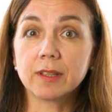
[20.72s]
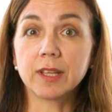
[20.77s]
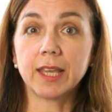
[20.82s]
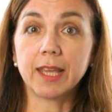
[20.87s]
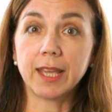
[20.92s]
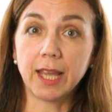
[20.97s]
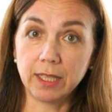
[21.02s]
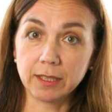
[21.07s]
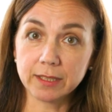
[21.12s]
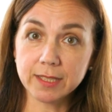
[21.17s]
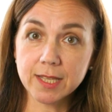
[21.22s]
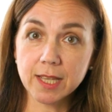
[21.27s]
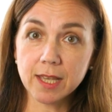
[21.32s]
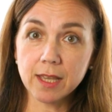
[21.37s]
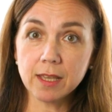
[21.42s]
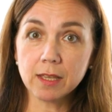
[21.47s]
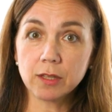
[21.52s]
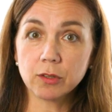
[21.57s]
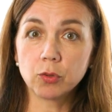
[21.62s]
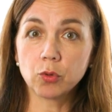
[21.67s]
the
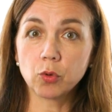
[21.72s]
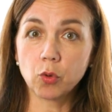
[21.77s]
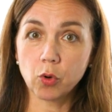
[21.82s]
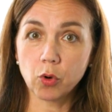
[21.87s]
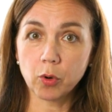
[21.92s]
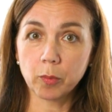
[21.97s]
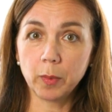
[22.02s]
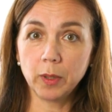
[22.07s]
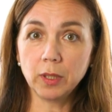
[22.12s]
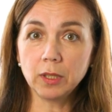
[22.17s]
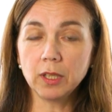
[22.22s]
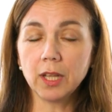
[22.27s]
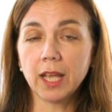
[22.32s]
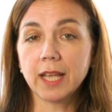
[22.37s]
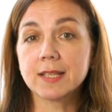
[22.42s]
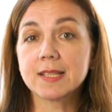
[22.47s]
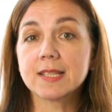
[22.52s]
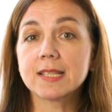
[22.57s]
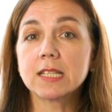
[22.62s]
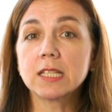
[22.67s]
healthy, normal,
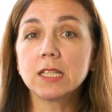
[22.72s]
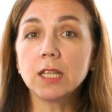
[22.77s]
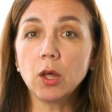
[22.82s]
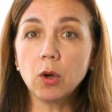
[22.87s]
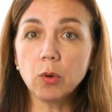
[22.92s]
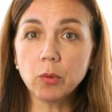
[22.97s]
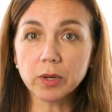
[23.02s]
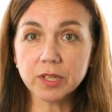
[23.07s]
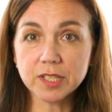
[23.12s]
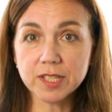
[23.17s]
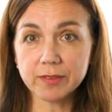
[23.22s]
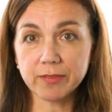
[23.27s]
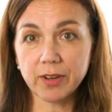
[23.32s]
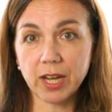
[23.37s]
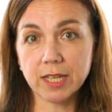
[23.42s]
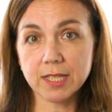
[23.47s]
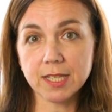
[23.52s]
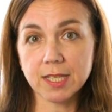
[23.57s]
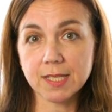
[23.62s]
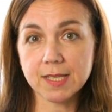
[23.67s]
and slower
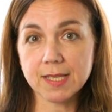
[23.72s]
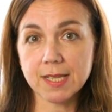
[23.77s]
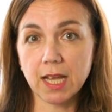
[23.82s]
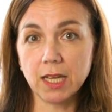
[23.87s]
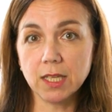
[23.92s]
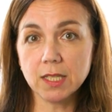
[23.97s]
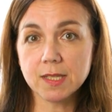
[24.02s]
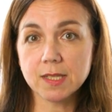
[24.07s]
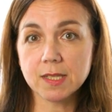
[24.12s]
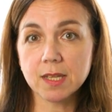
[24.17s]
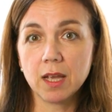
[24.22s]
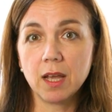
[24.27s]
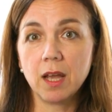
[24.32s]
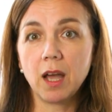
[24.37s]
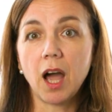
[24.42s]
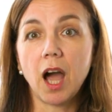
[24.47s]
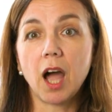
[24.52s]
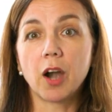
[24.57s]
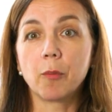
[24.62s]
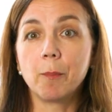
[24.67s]
dividing cells
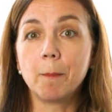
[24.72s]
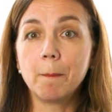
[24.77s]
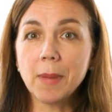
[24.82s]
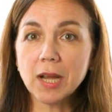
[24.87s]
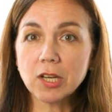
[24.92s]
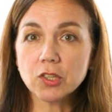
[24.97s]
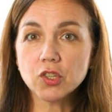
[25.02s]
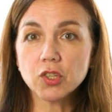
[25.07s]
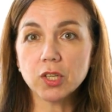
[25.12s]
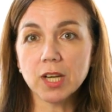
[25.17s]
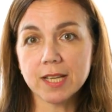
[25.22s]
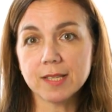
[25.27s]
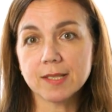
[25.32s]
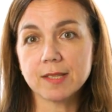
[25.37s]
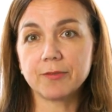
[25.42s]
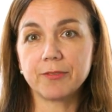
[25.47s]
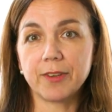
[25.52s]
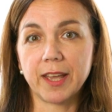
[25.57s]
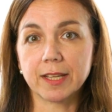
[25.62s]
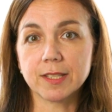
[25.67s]
are much less
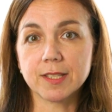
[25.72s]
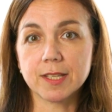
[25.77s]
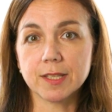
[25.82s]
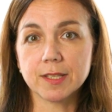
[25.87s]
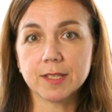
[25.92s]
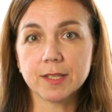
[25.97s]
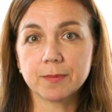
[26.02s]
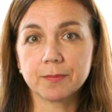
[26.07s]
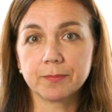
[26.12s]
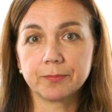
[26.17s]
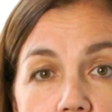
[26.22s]
affected.